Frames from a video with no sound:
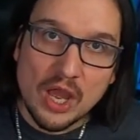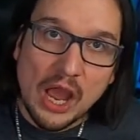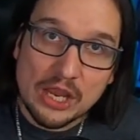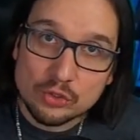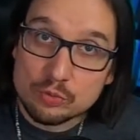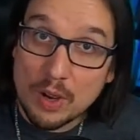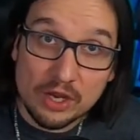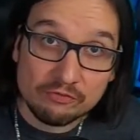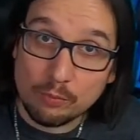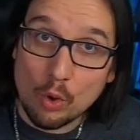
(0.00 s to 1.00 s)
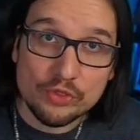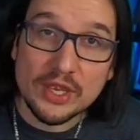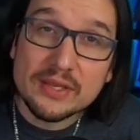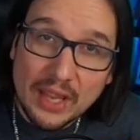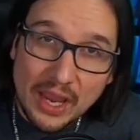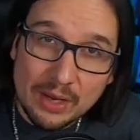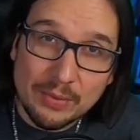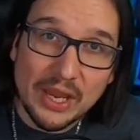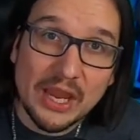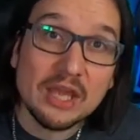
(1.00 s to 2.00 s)
I use mine both in-game
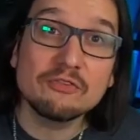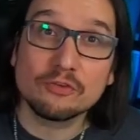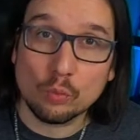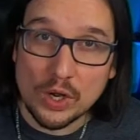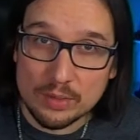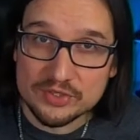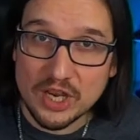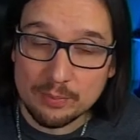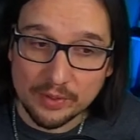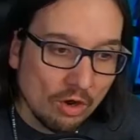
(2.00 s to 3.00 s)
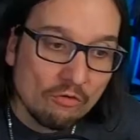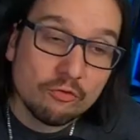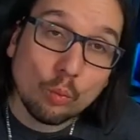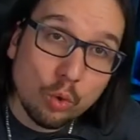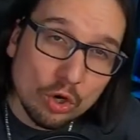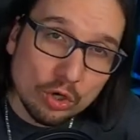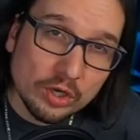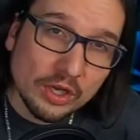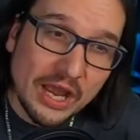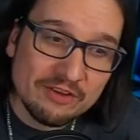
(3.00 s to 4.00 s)
and for when I'm typing. For
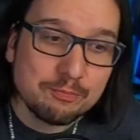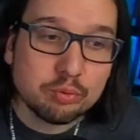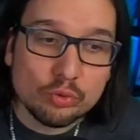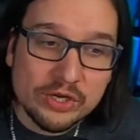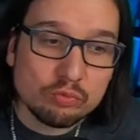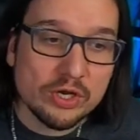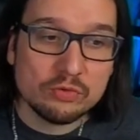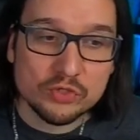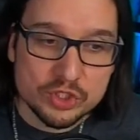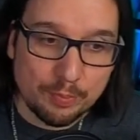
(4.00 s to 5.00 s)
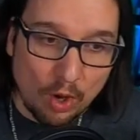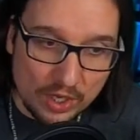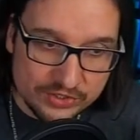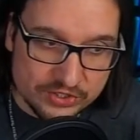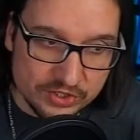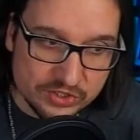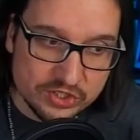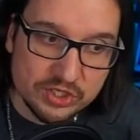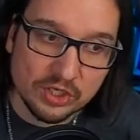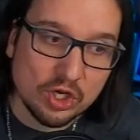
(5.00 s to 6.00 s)
work, I have pre-written responses
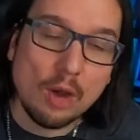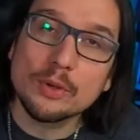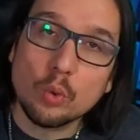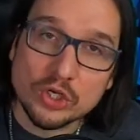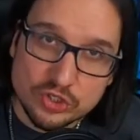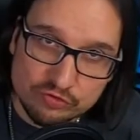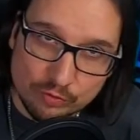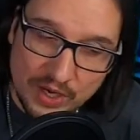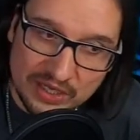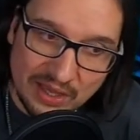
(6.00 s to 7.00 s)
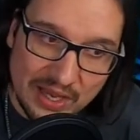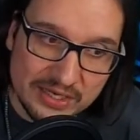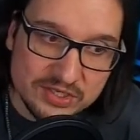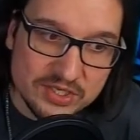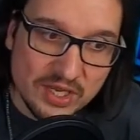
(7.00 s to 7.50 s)
to common questions from my clients,